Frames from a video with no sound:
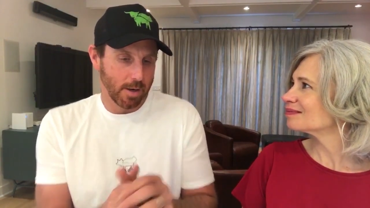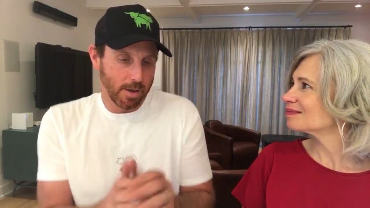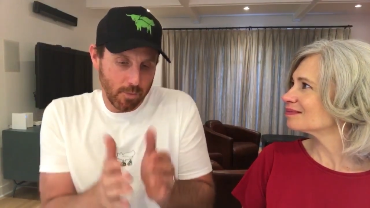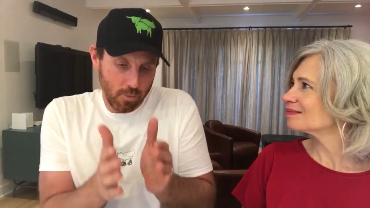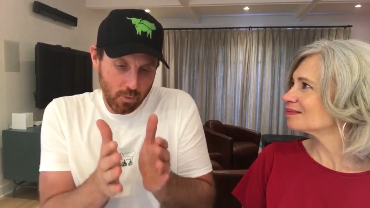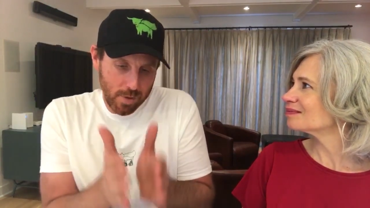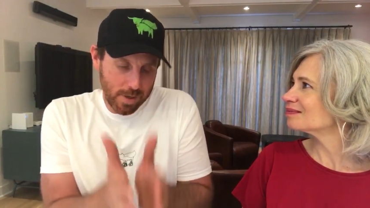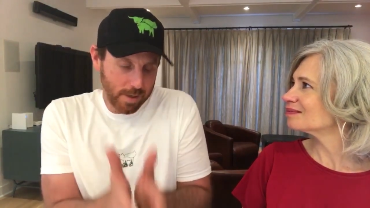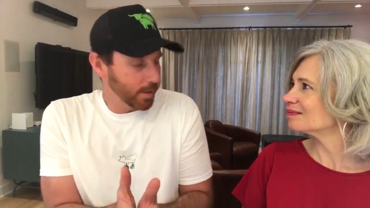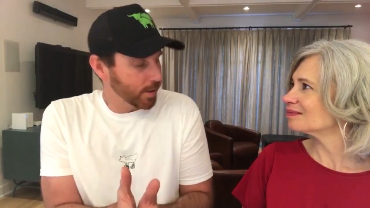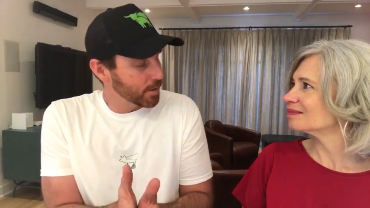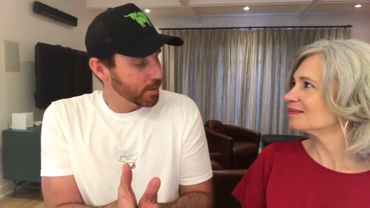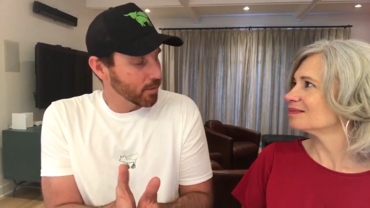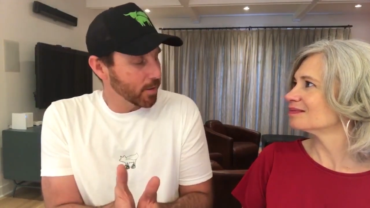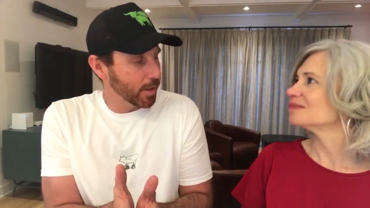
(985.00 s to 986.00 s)
Speaker 1: you know, you're really
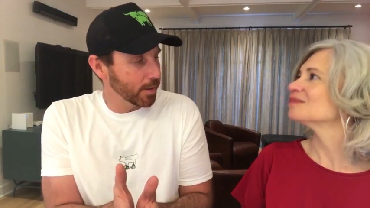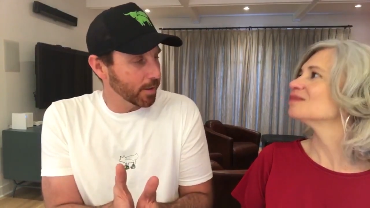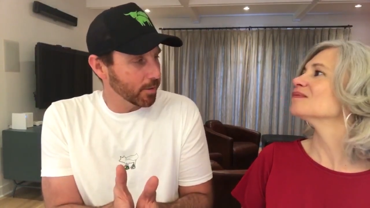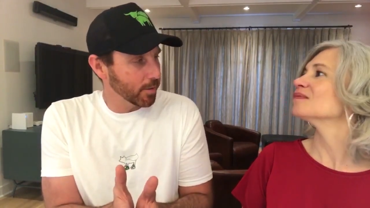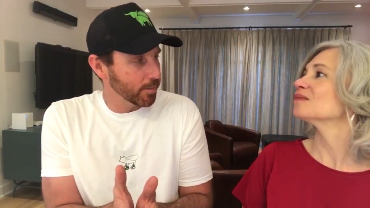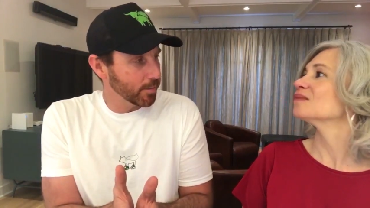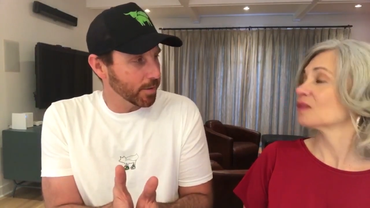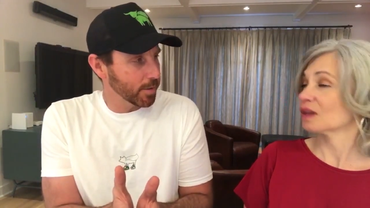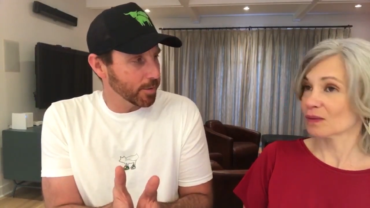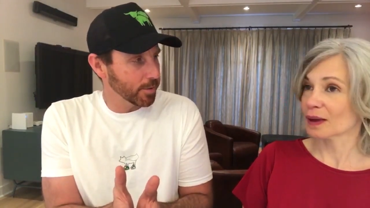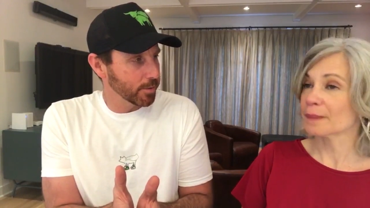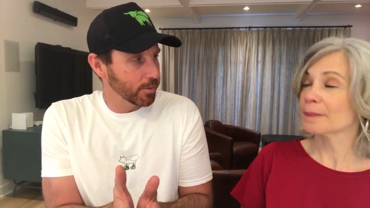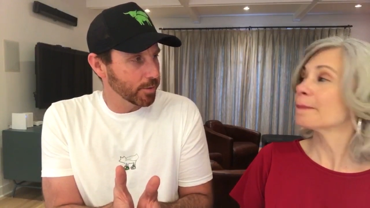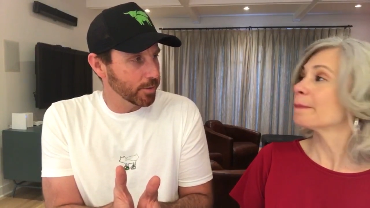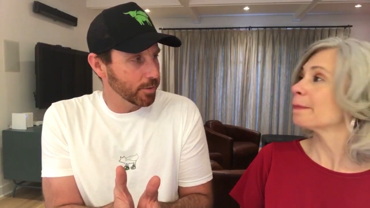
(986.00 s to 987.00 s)
constrained in terms of the number of
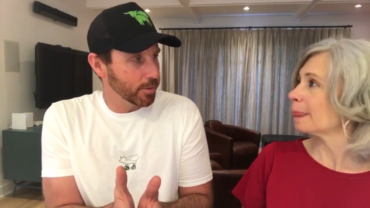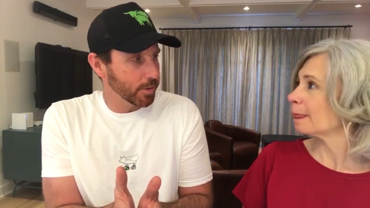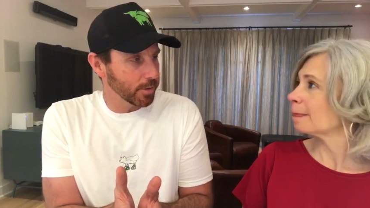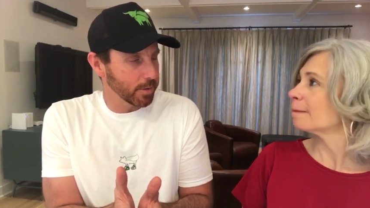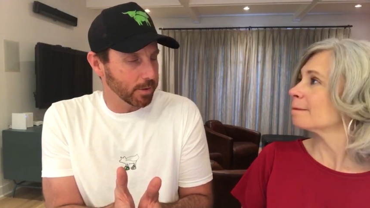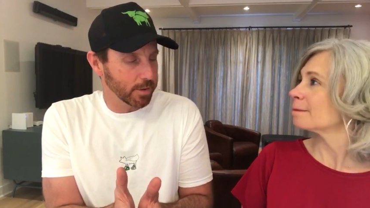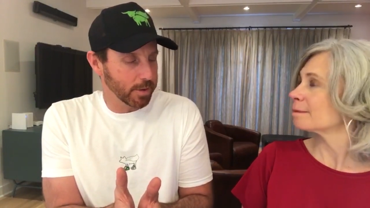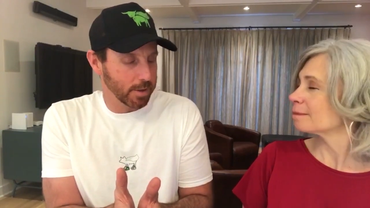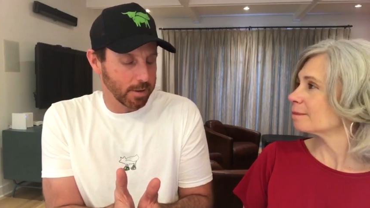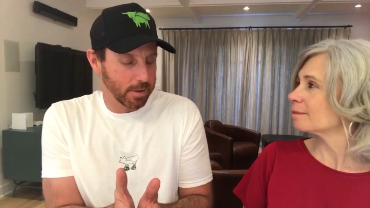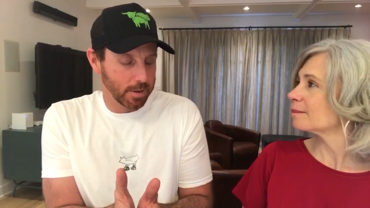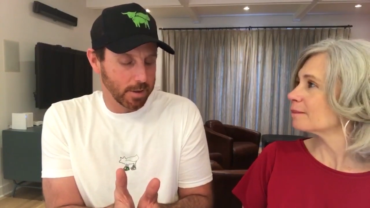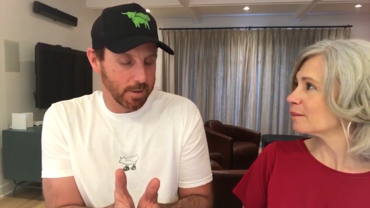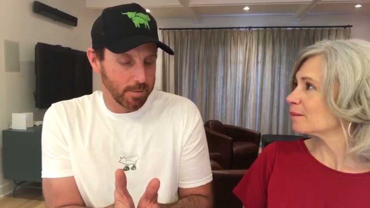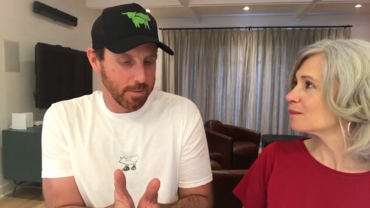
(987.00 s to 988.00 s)
solutions you can
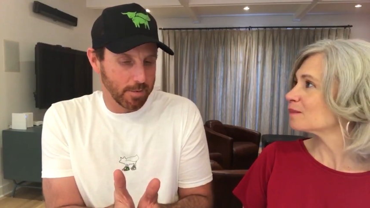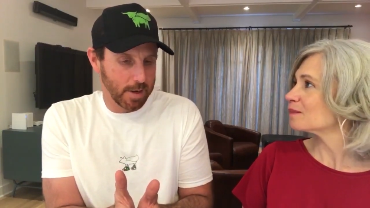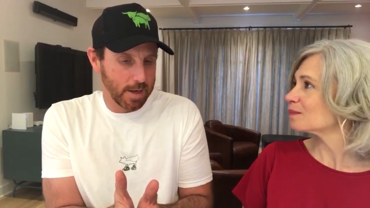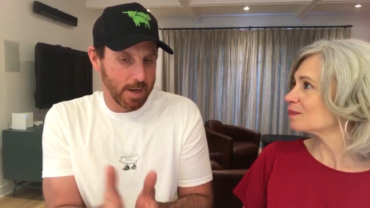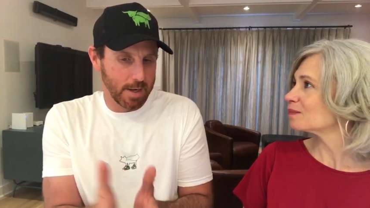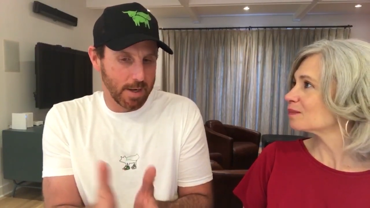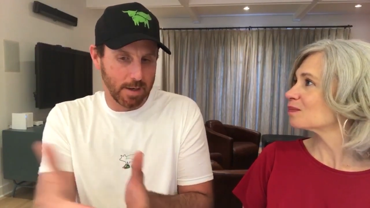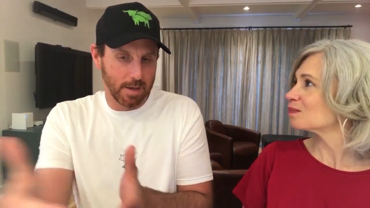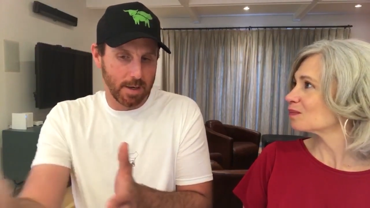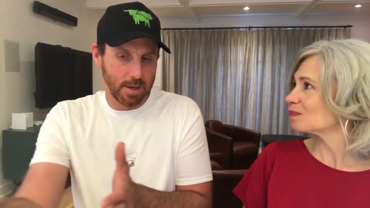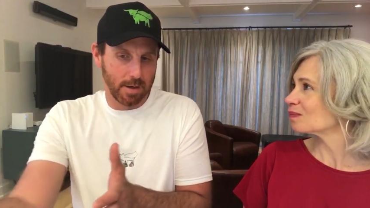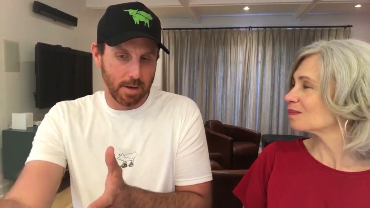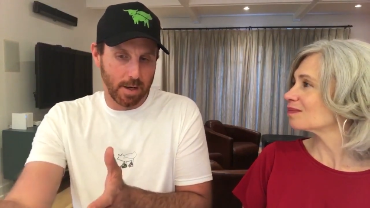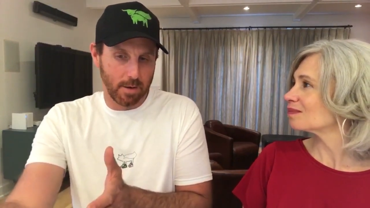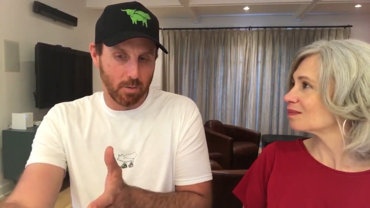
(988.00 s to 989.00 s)
can can provide and,
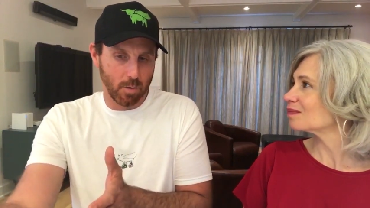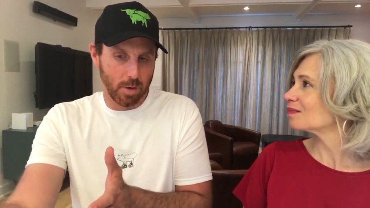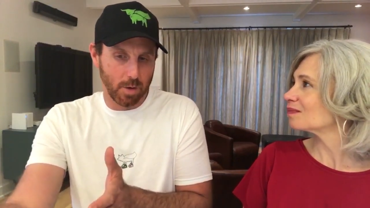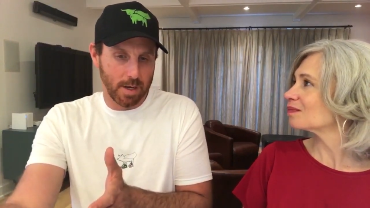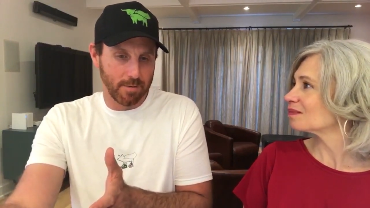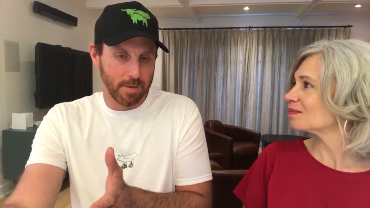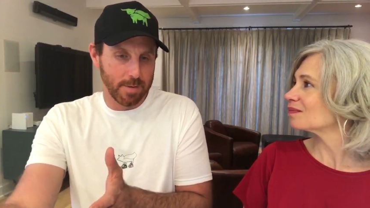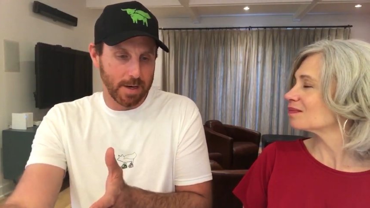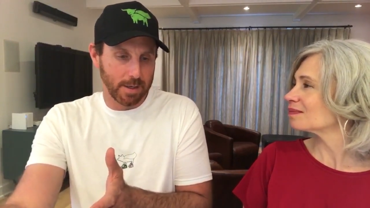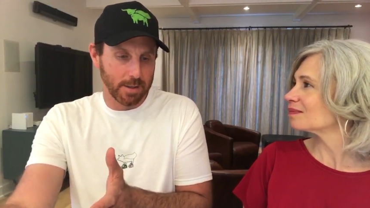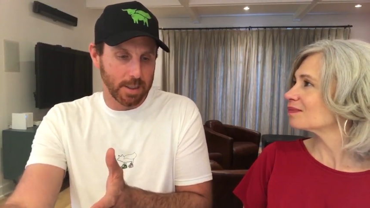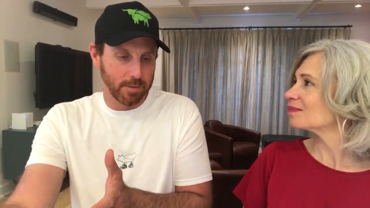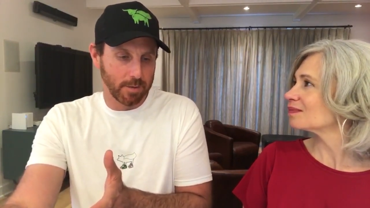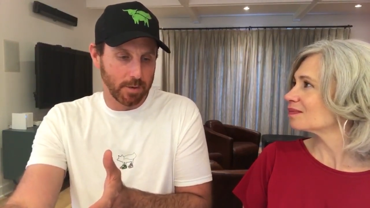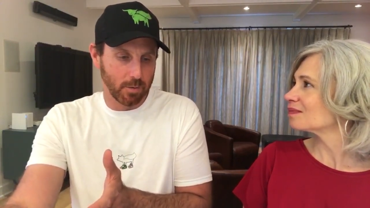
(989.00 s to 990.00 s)
and, and what kind of
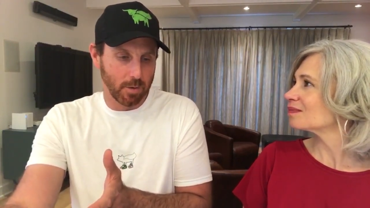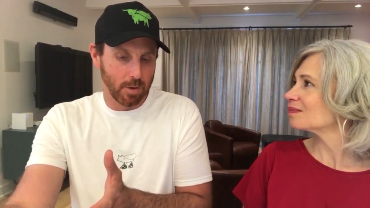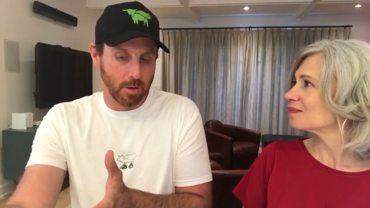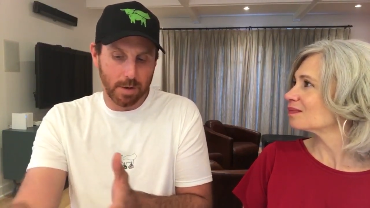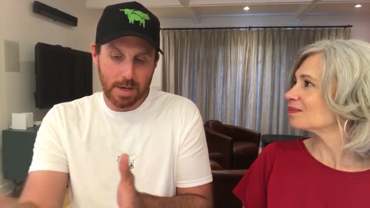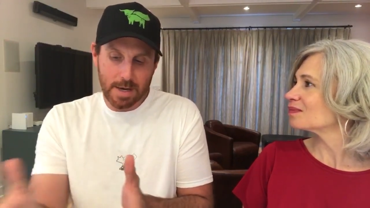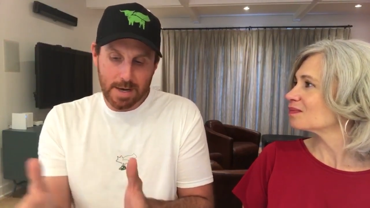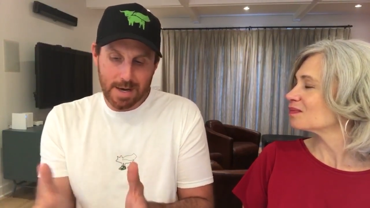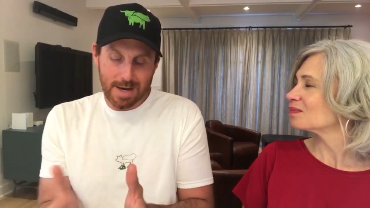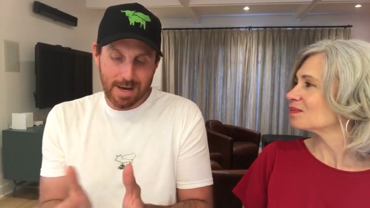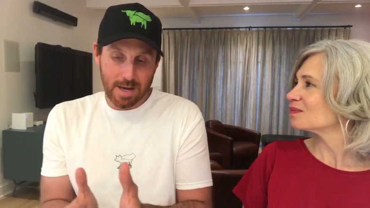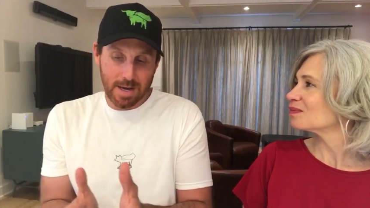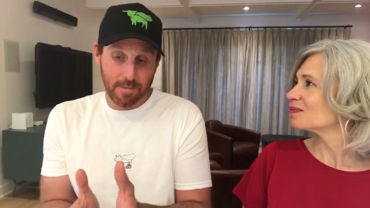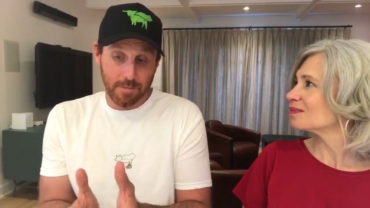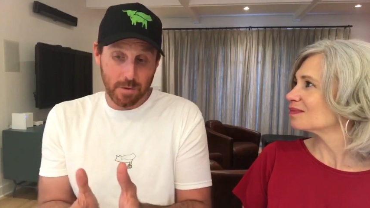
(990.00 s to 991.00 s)
impact you have in the world.
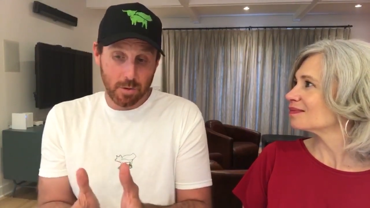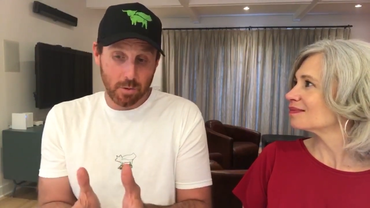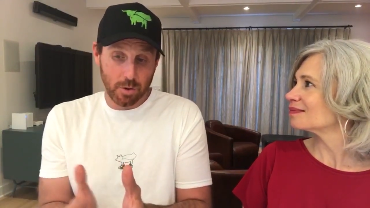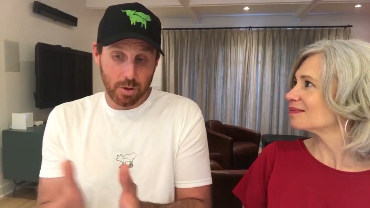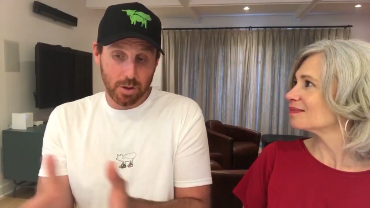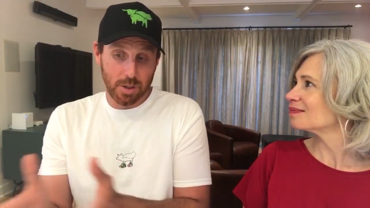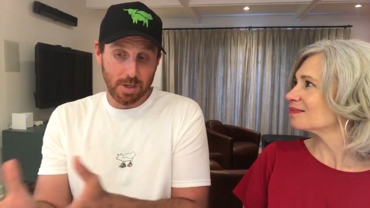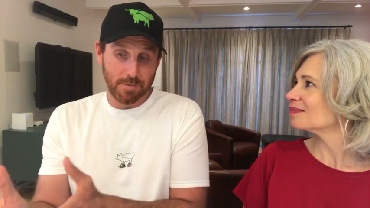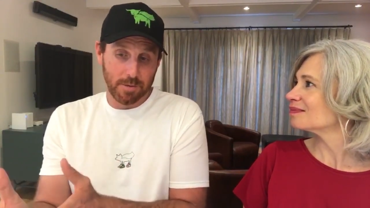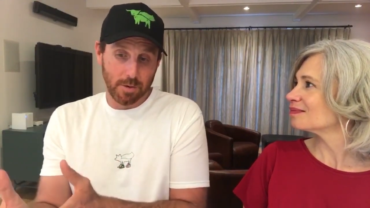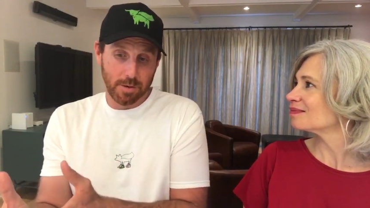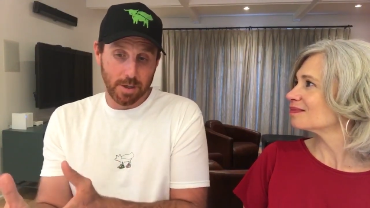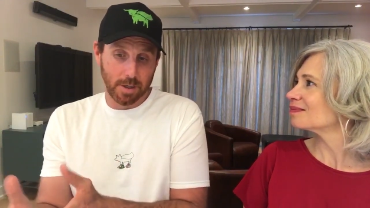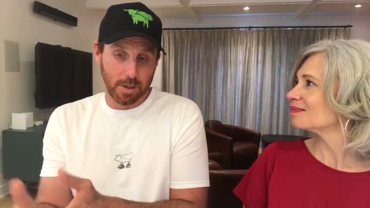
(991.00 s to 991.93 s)
If you shift